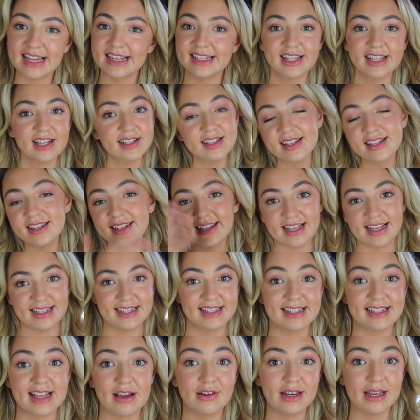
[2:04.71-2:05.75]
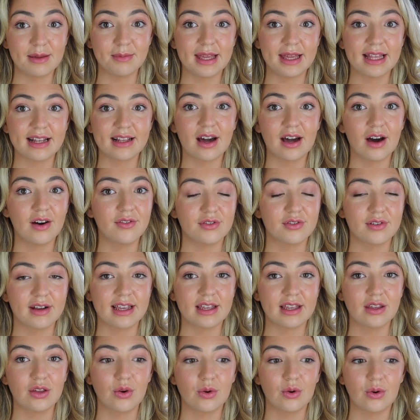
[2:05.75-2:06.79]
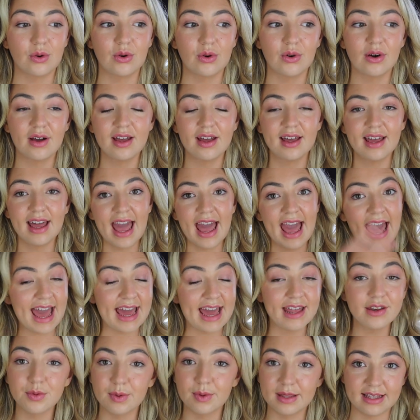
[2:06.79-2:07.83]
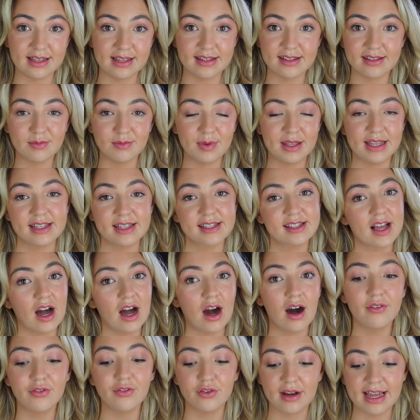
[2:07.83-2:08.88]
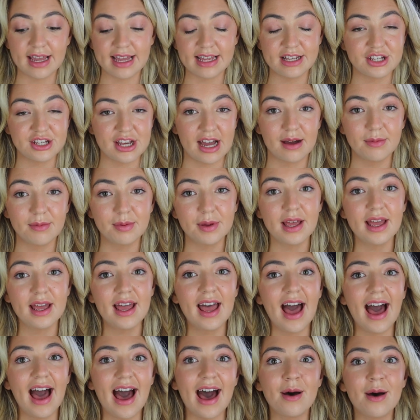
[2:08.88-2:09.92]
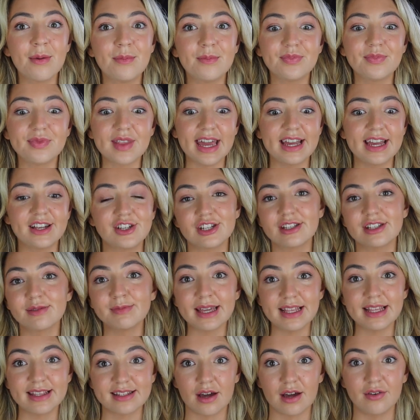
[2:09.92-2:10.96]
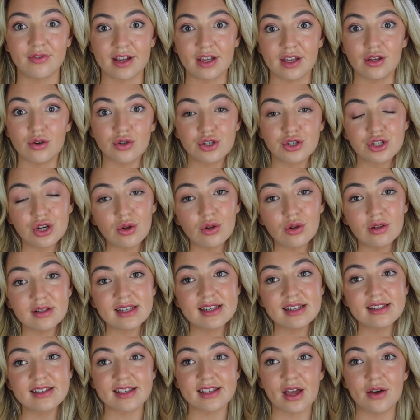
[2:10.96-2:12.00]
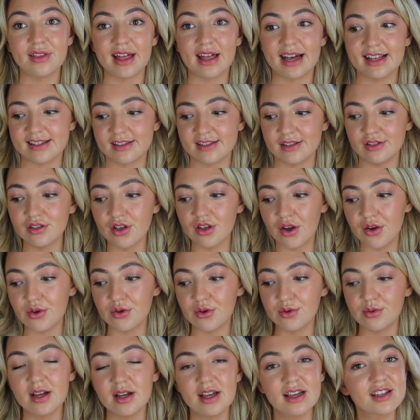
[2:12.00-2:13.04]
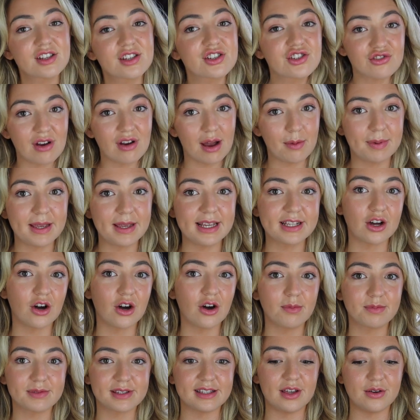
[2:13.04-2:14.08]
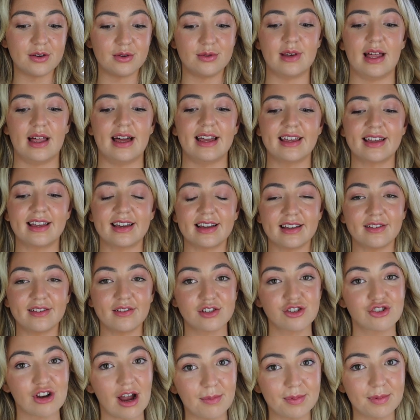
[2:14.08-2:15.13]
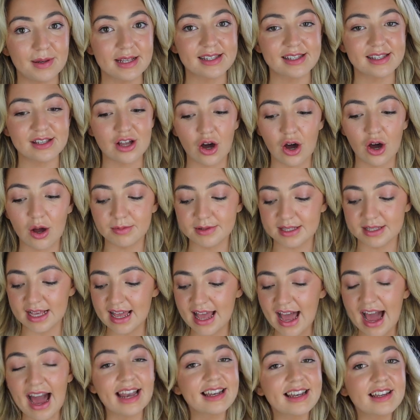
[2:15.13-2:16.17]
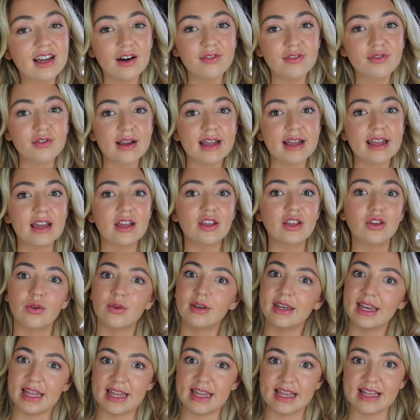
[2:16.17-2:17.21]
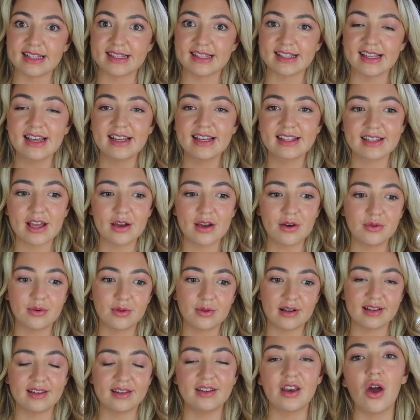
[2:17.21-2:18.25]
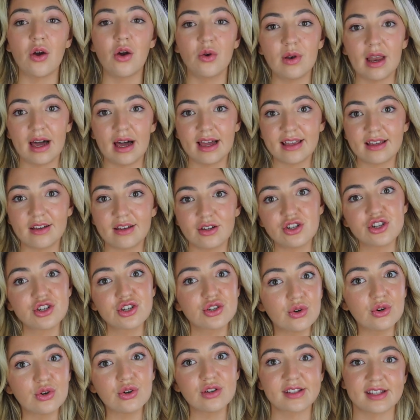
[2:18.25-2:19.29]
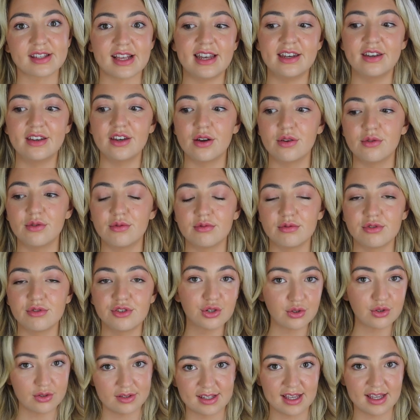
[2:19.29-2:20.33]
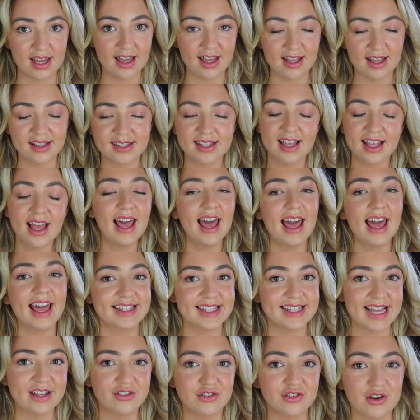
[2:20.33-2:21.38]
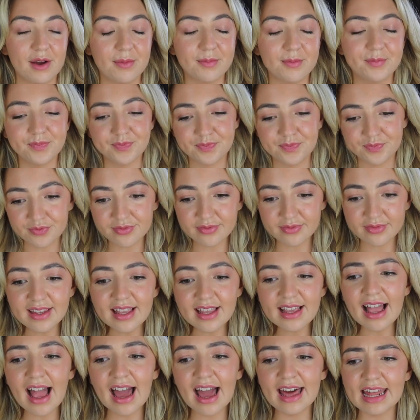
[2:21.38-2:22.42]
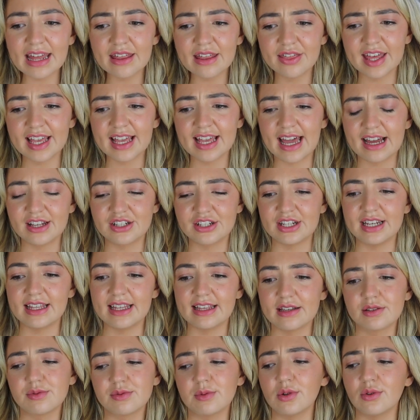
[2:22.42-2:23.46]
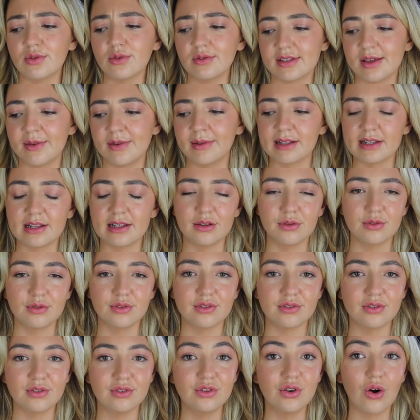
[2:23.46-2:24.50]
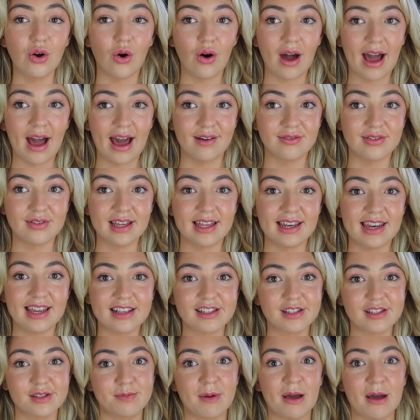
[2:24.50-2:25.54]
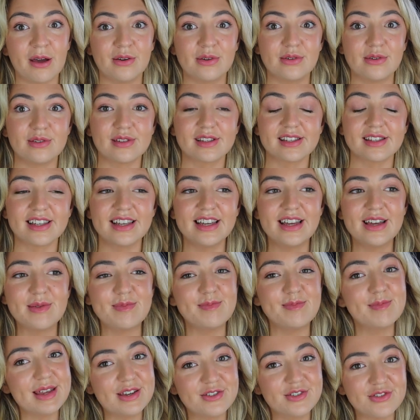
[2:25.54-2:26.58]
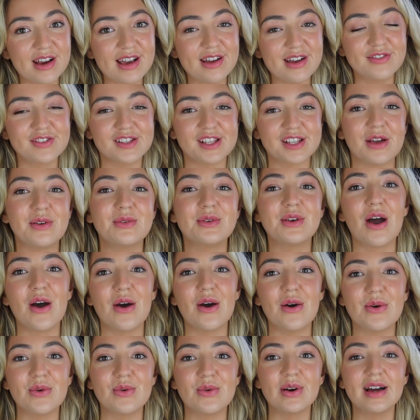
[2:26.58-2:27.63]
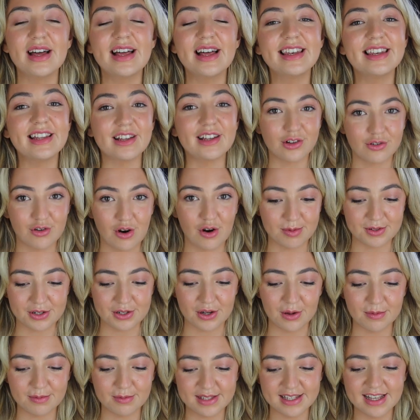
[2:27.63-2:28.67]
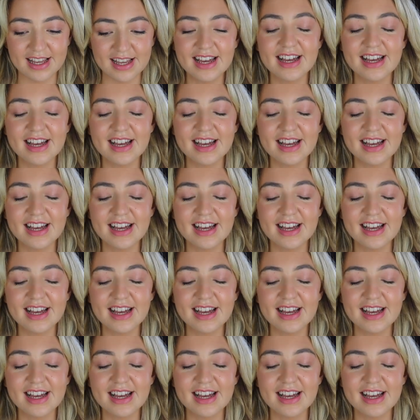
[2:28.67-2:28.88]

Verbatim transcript: It doesn't necessarily mean covering your head with a, with a scarf or a hijab. Um, it just means covering your shoulders, so that's no strappy tops, no like strapless tops, and covering your knees, so no like shorts and no short skirts, et cetera. And I think actually this will also include not having an exposed midriff, so no little crop tops.